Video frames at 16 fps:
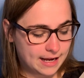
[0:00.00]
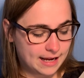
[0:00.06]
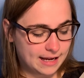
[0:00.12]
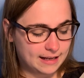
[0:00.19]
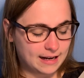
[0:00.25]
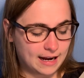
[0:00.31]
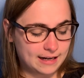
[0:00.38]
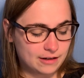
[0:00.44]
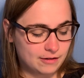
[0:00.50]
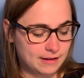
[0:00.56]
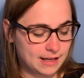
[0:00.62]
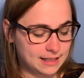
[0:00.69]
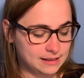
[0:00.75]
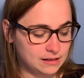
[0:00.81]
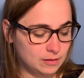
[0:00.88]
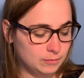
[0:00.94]
And I know
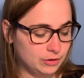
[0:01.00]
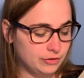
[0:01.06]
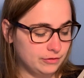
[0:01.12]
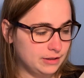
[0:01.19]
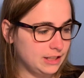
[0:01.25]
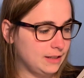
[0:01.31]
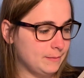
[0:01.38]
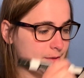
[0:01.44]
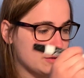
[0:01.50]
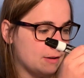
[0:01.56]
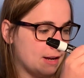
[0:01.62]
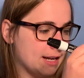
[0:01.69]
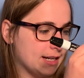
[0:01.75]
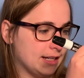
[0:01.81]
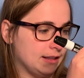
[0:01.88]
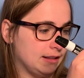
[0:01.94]
that's the blue team, so
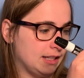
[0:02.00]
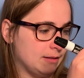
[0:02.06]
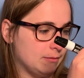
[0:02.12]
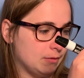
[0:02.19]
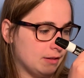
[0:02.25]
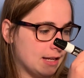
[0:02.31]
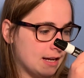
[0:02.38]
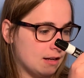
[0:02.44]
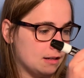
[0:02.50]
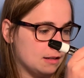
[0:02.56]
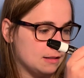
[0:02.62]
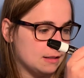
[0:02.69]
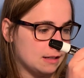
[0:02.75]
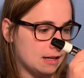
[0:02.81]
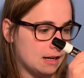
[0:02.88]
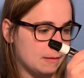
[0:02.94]
I can label that
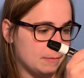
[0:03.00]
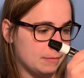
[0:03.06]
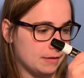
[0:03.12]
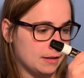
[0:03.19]
on top.